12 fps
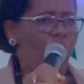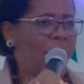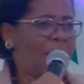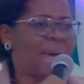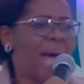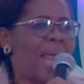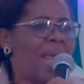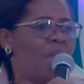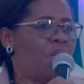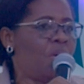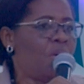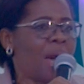it.
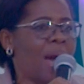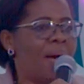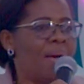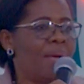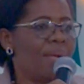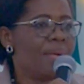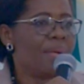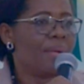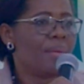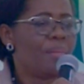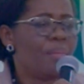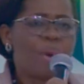Hallelujah.
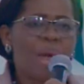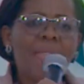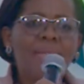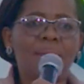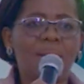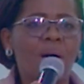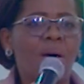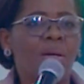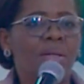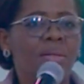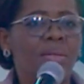Praise God.